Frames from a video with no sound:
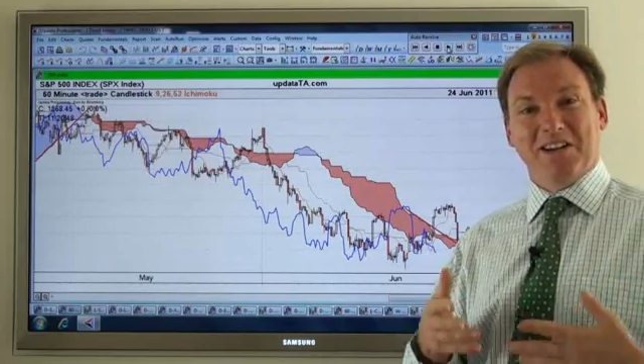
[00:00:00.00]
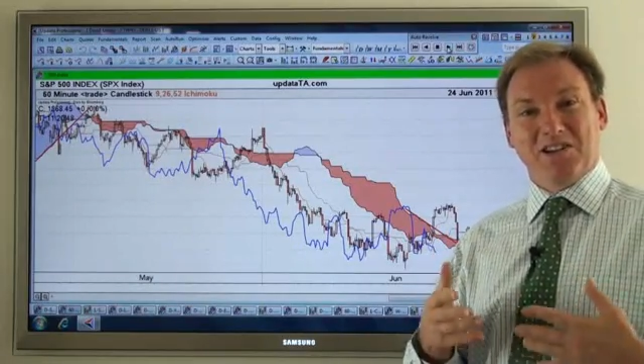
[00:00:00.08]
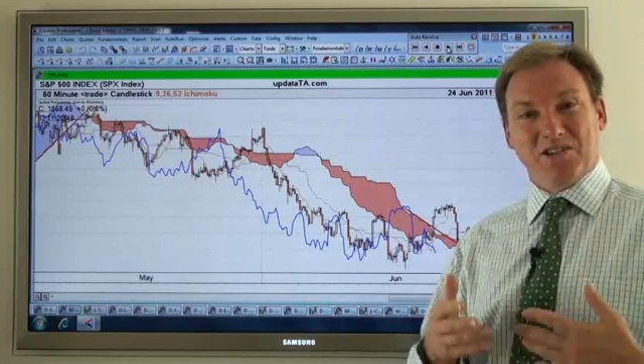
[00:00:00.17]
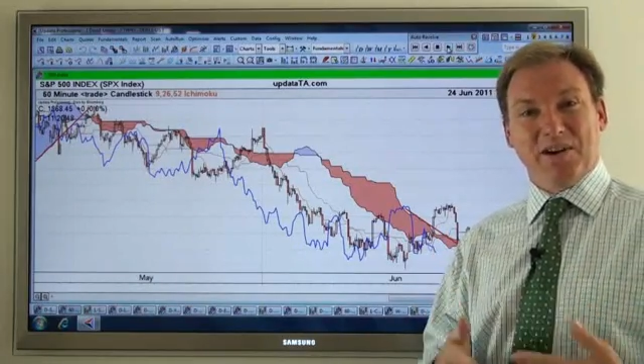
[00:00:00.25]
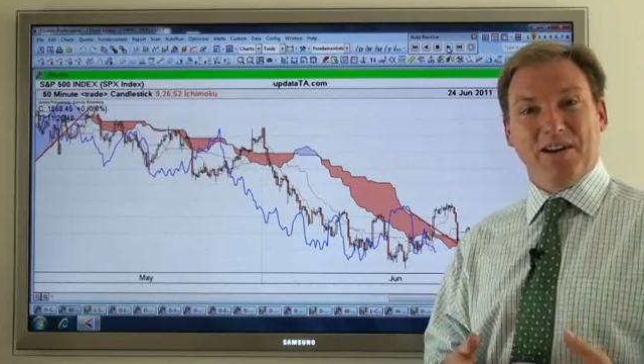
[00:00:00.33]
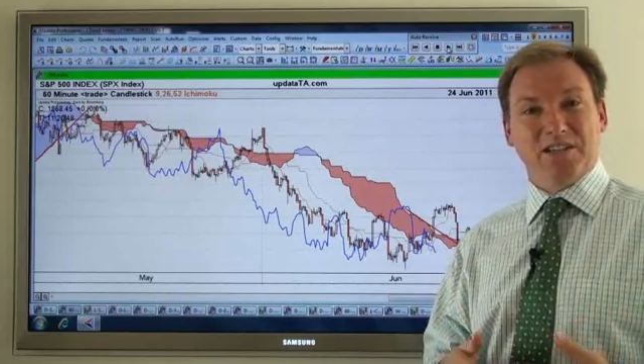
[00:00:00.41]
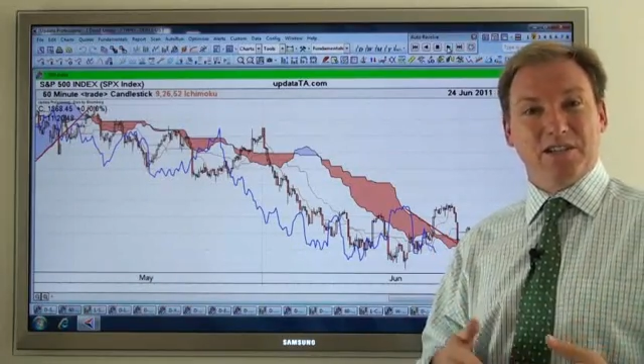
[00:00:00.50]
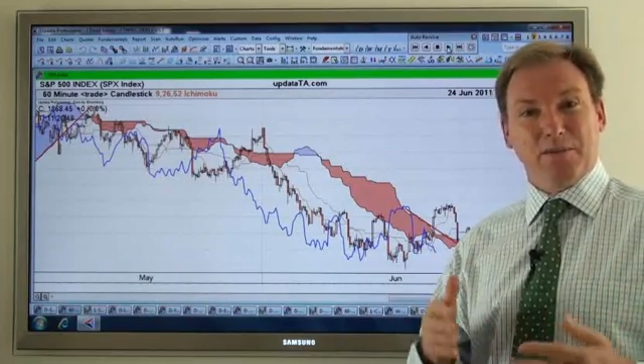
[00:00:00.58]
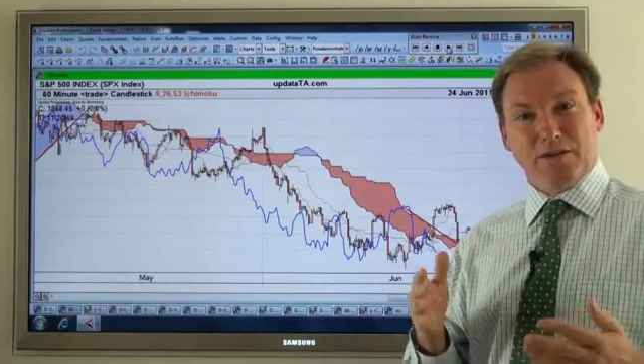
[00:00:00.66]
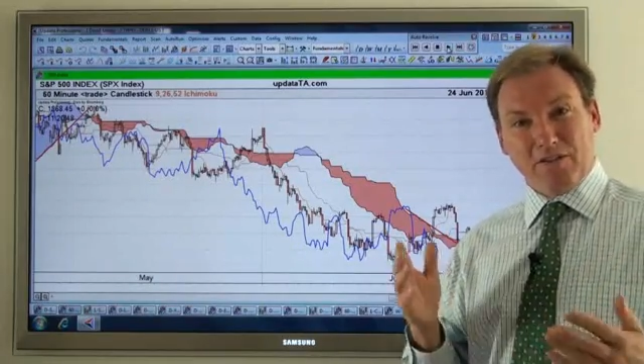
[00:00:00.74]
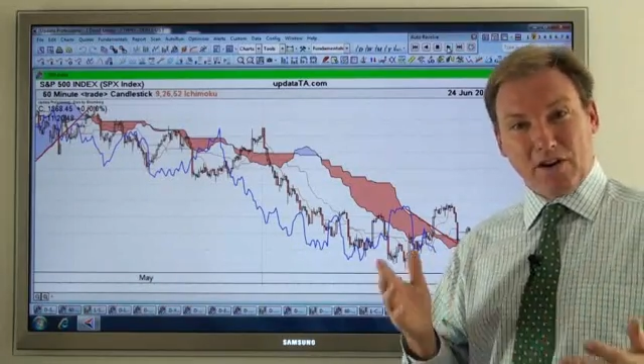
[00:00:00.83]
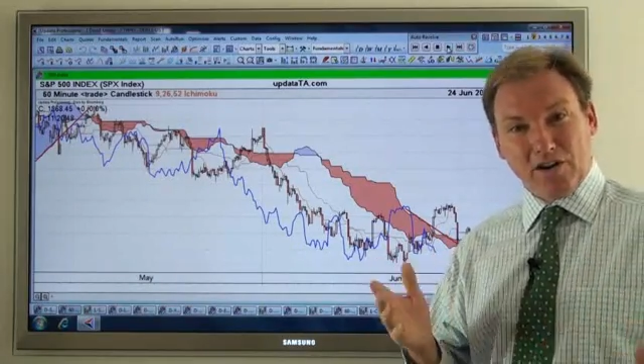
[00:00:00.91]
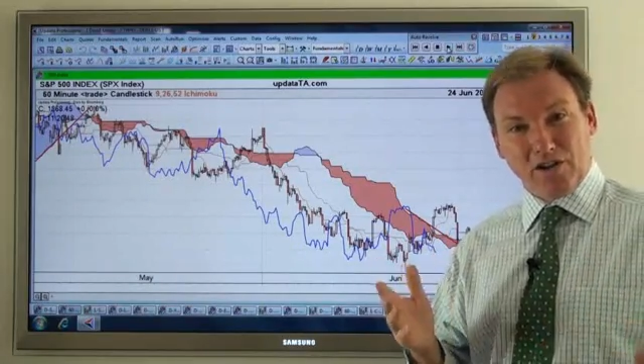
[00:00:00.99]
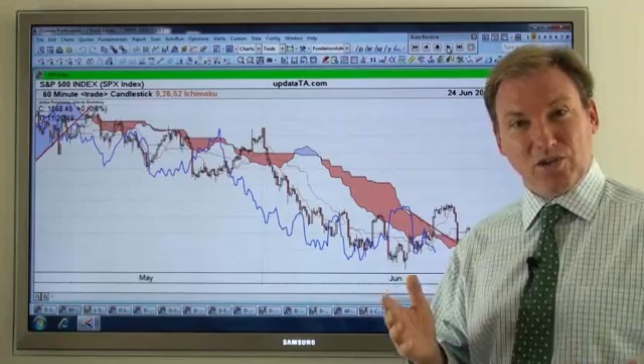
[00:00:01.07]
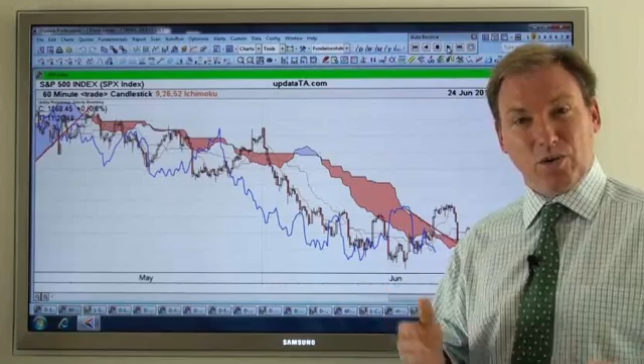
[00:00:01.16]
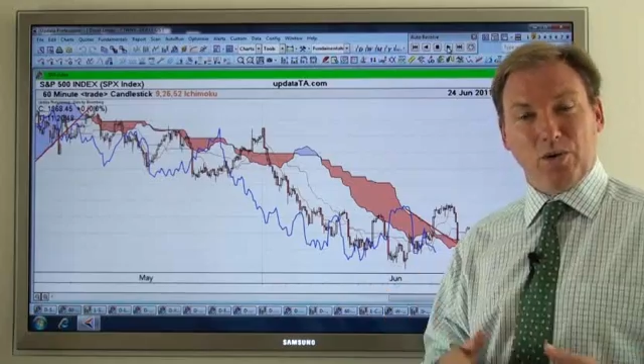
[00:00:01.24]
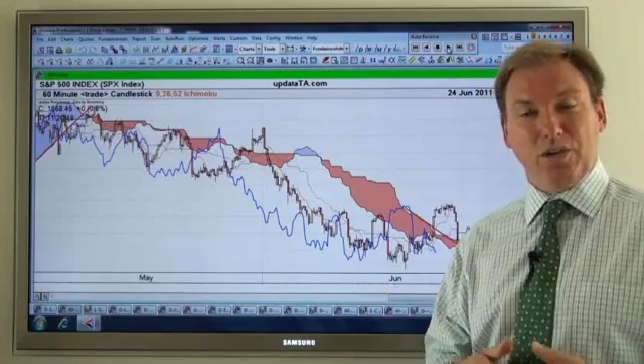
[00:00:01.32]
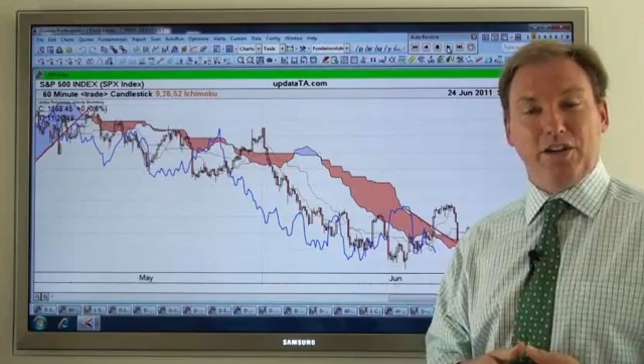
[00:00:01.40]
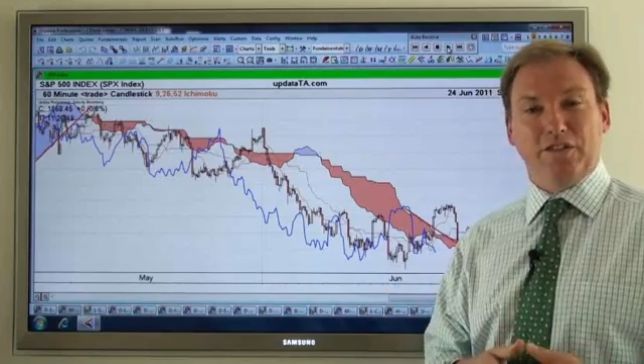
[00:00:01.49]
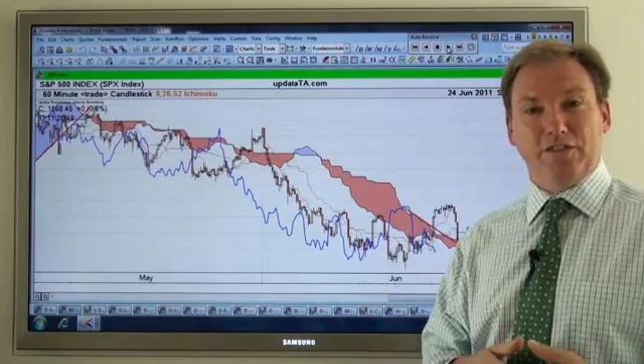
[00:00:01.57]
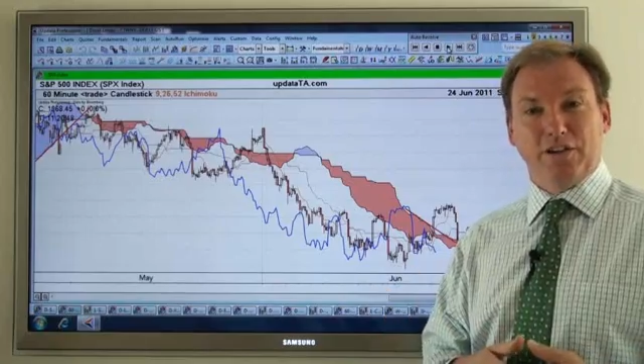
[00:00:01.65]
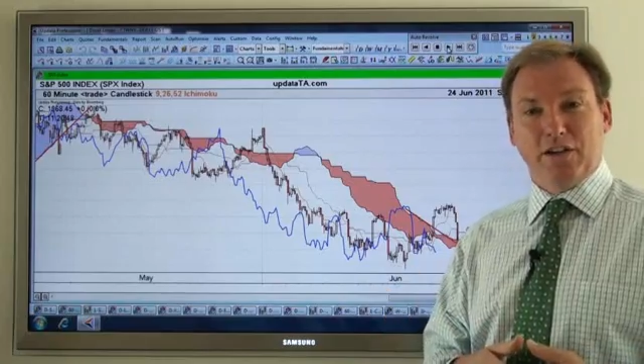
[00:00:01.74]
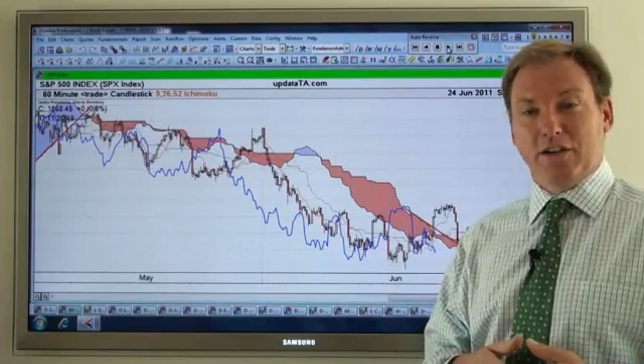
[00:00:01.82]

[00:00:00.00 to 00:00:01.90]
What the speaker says: trend to be very short-lived.